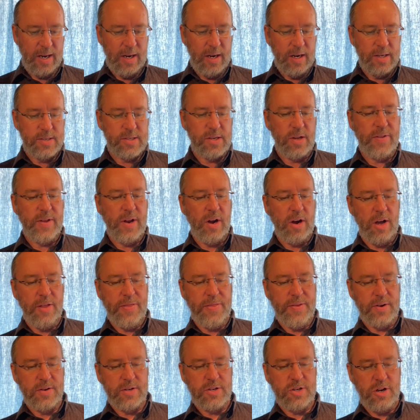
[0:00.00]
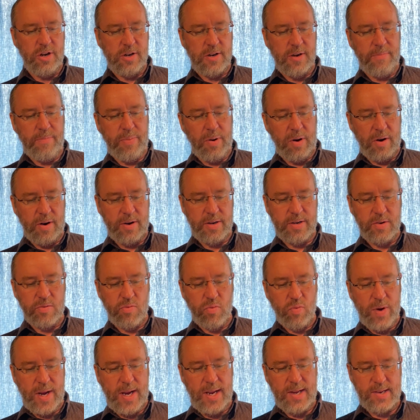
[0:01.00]
So the author took apart
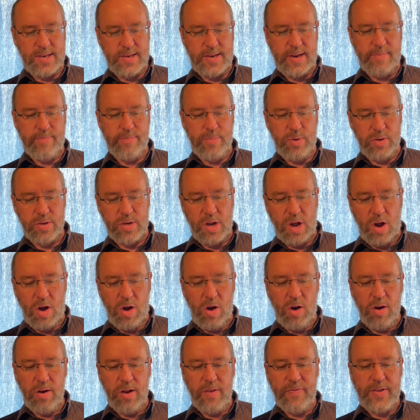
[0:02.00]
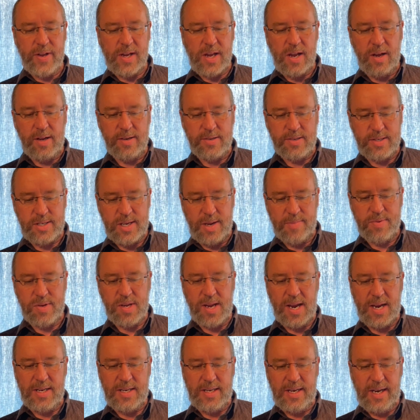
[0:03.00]
and reassembled all of the concepts,
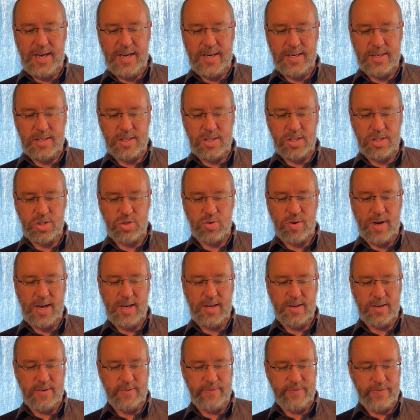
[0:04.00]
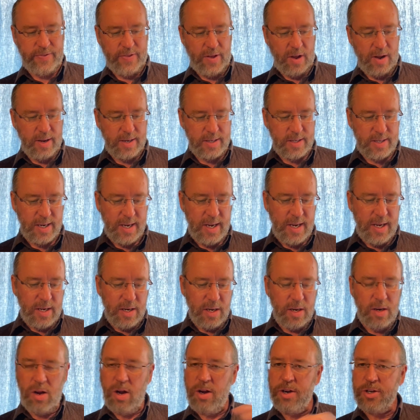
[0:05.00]
ideas, trains of thought,
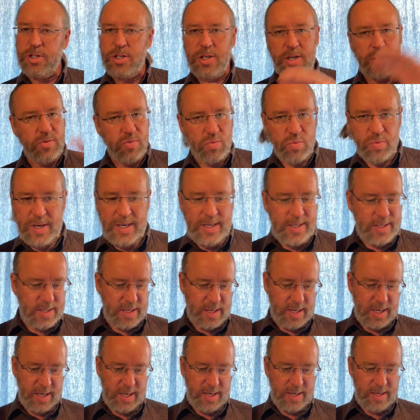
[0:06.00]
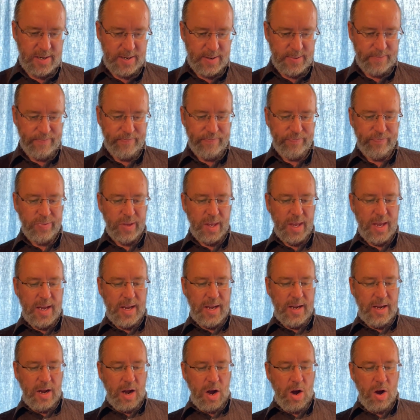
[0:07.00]
logic, reasoning,
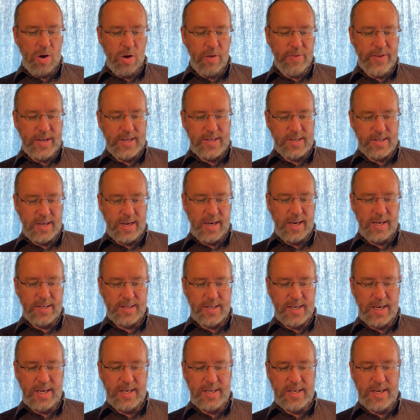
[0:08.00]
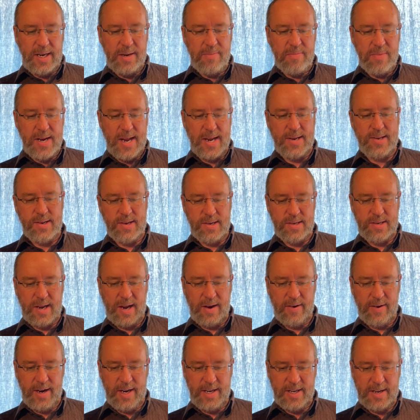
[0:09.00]
all these things he deemed
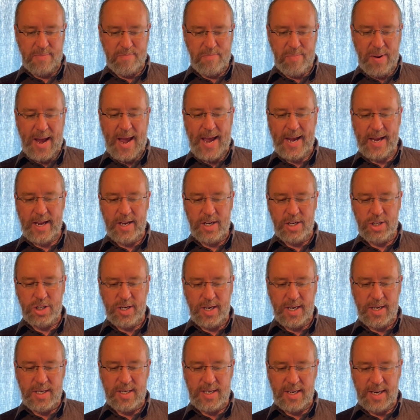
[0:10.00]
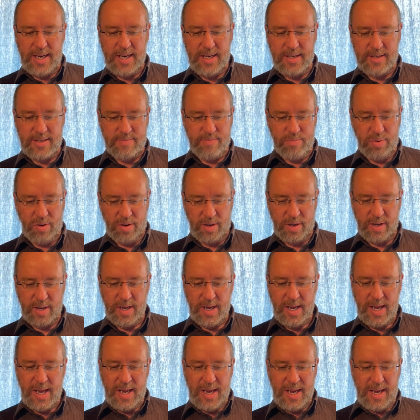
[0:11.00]
necessary to package into his book.
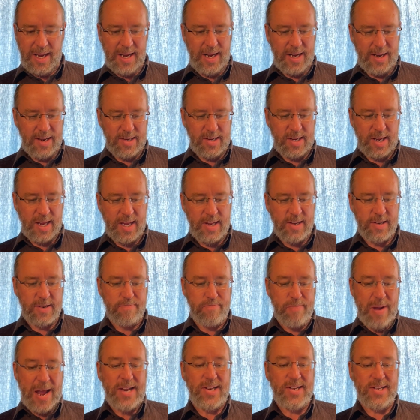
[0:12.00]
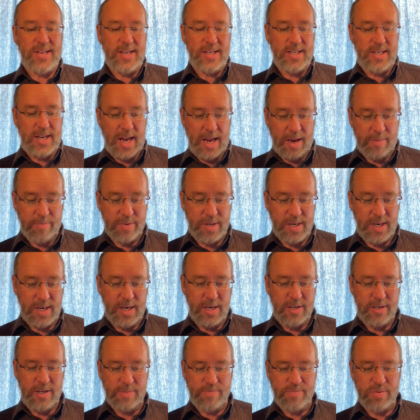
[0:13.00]
It is his best attempt
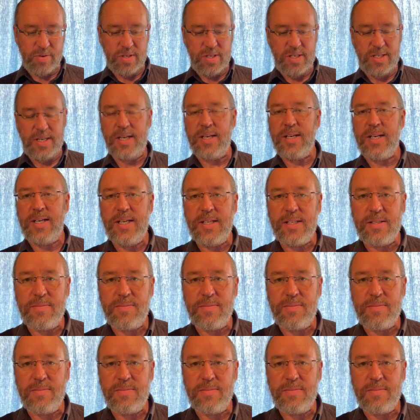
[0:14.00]
to present his